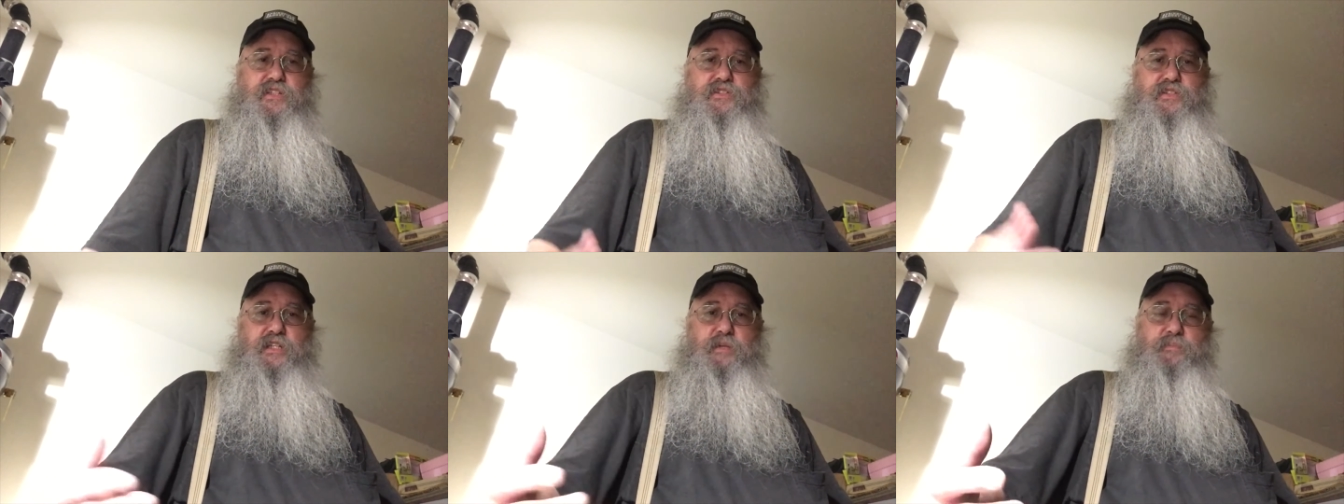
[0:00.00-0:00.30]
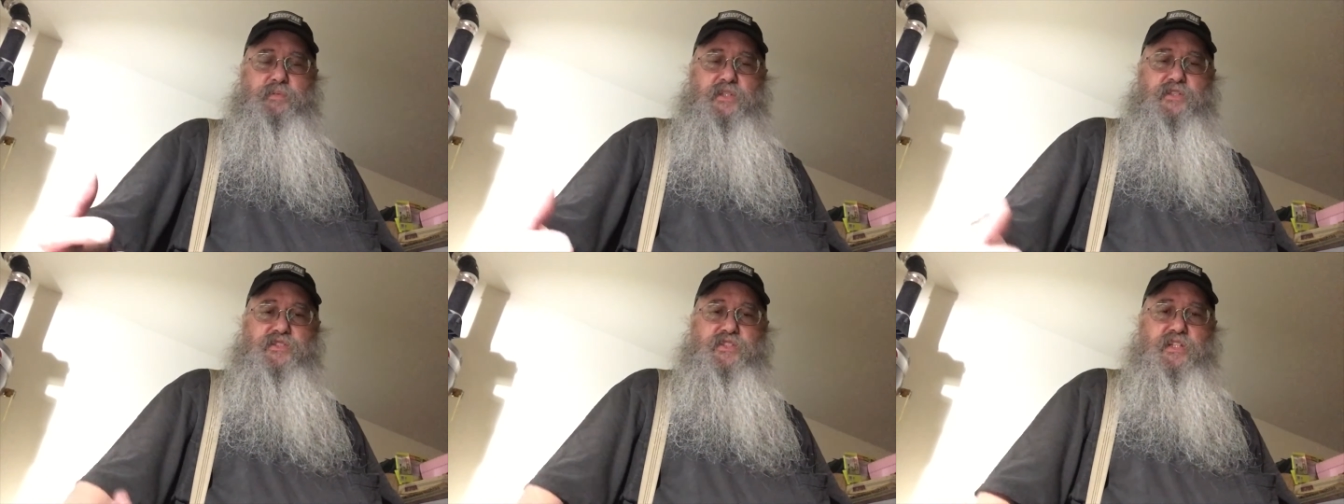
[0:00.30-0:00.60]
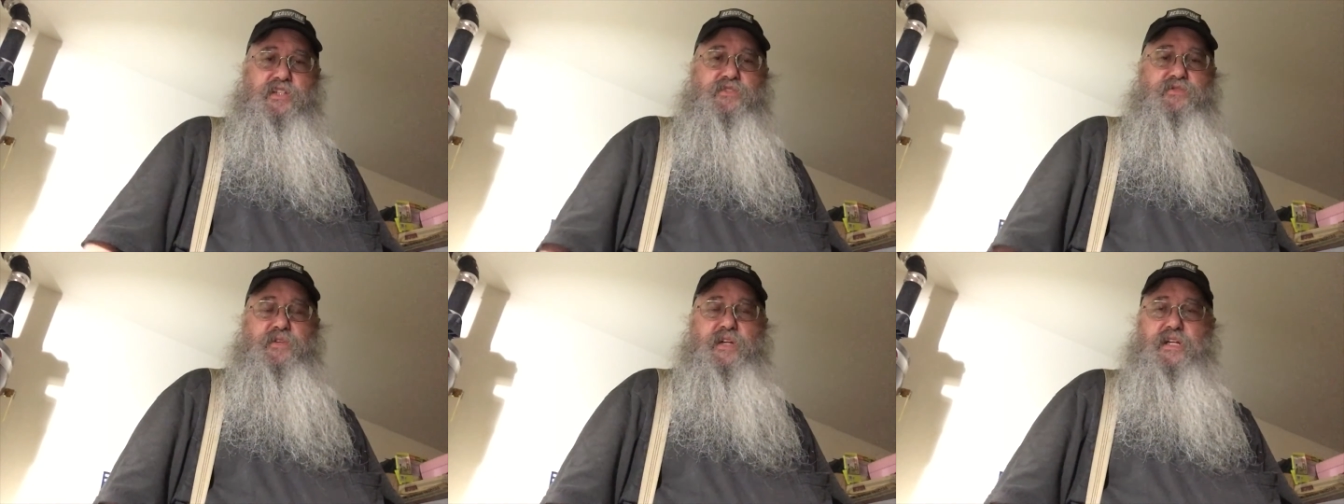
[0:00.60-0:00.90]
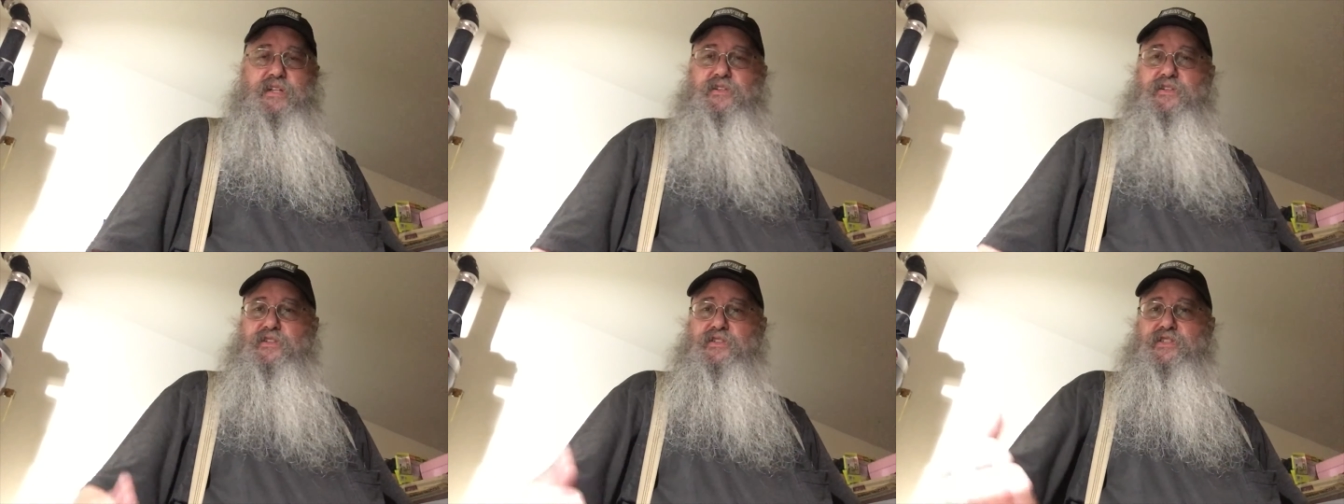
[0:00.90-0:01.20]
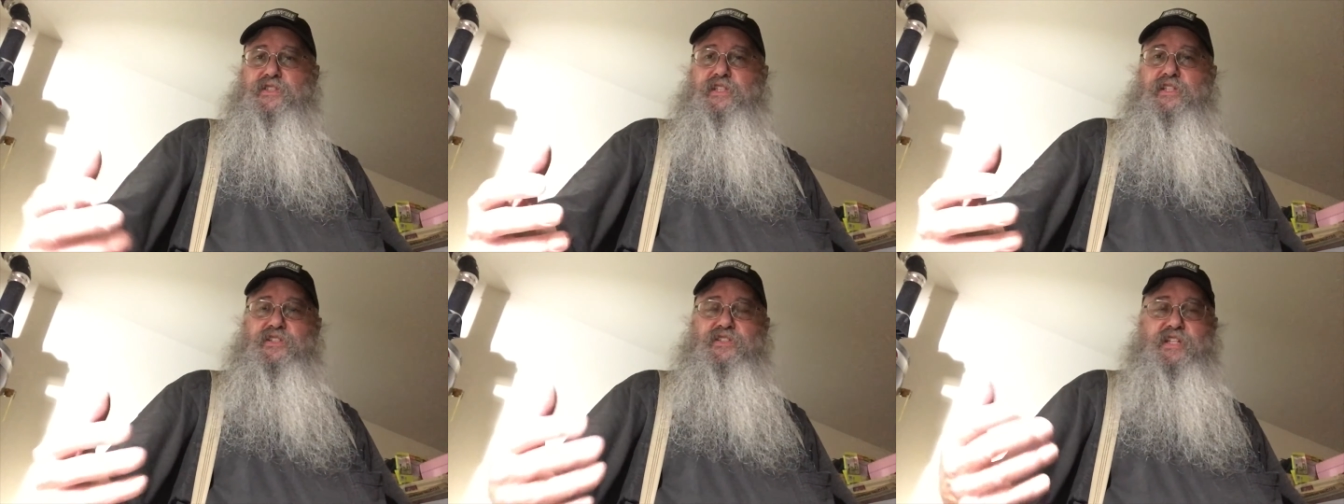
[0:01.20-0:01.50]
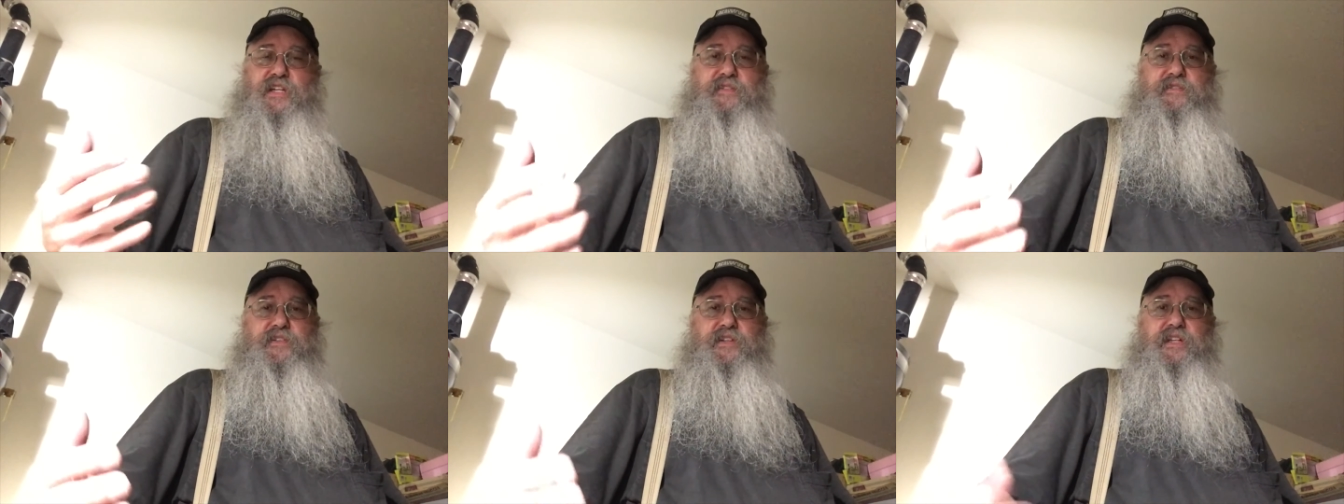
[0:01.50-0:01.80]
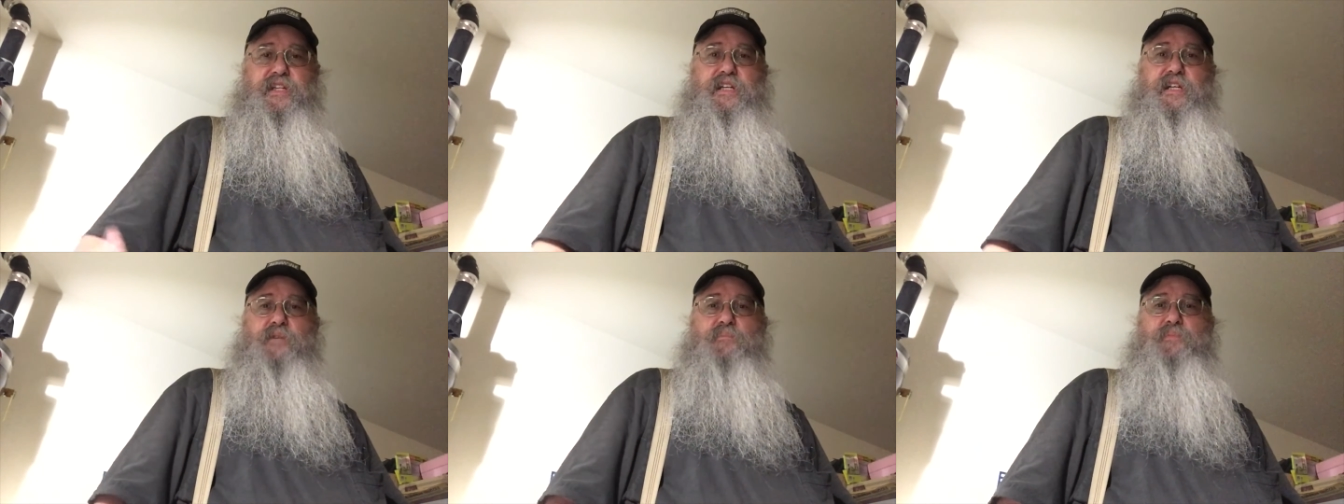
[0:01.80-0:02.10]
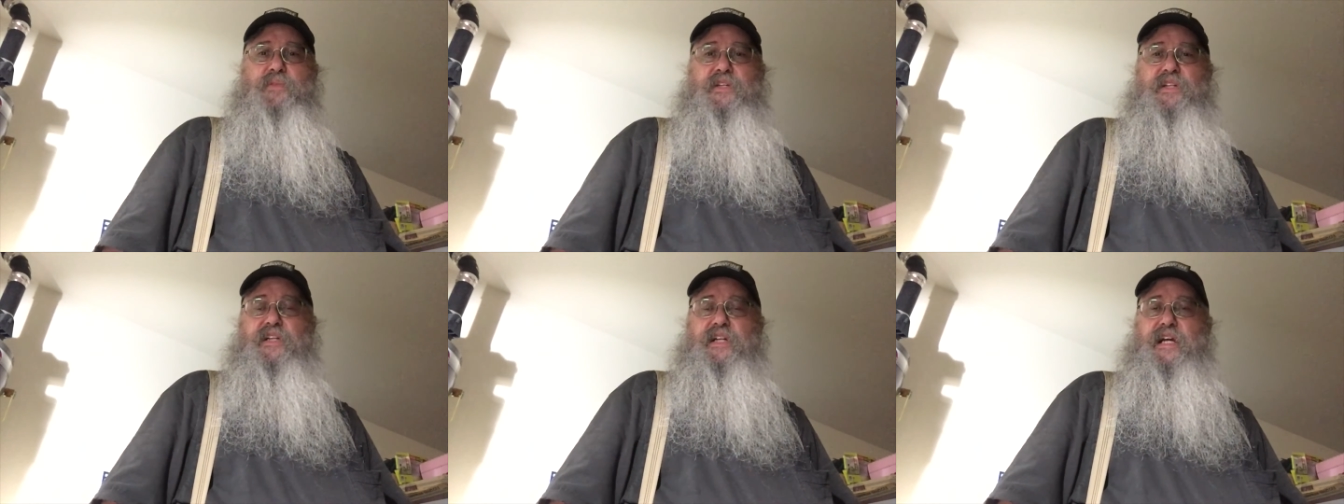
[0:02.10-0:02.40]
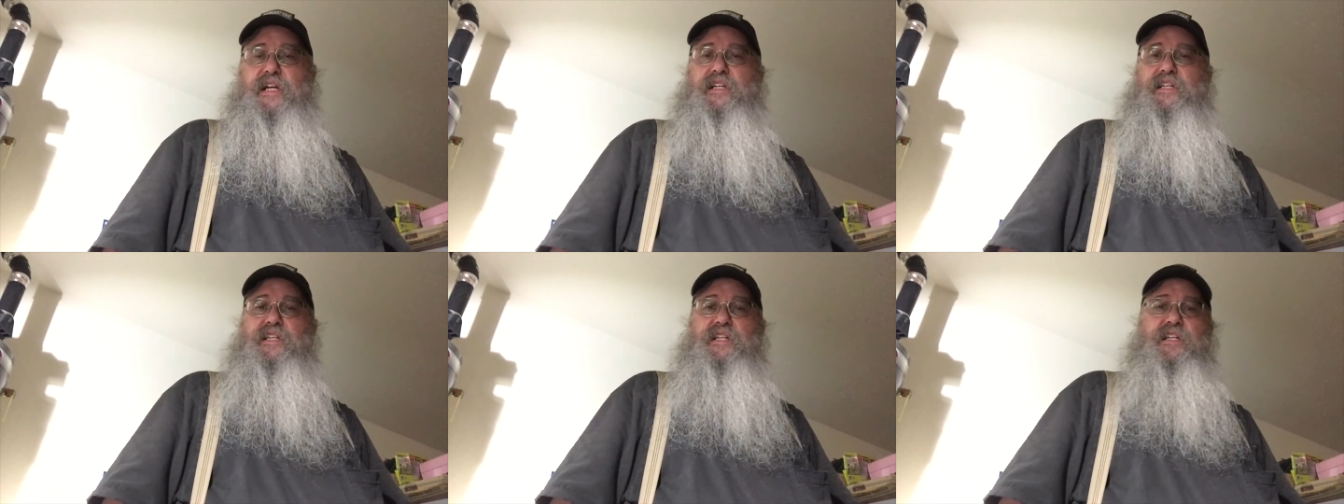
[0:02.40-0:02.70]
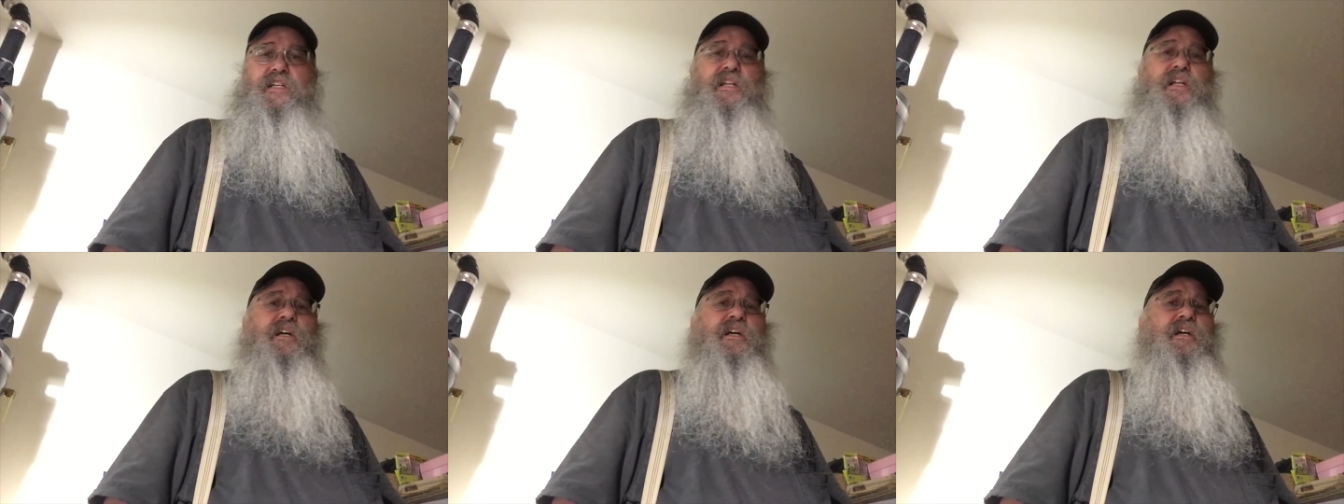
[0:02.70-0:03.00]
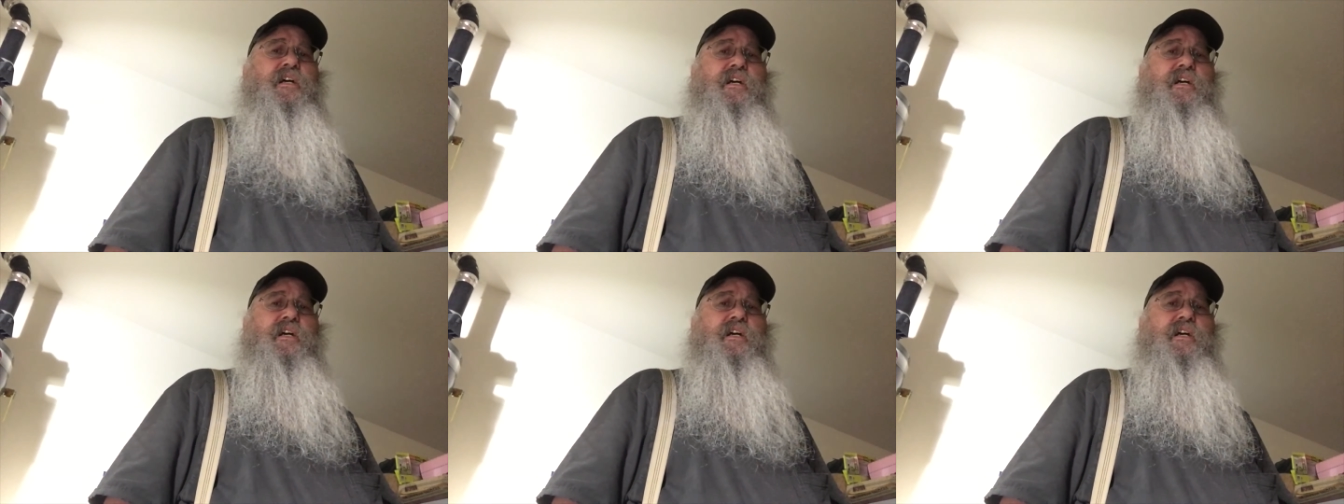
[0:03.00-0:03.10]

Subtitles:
couple of 6-rounders and a 7, you get up into 19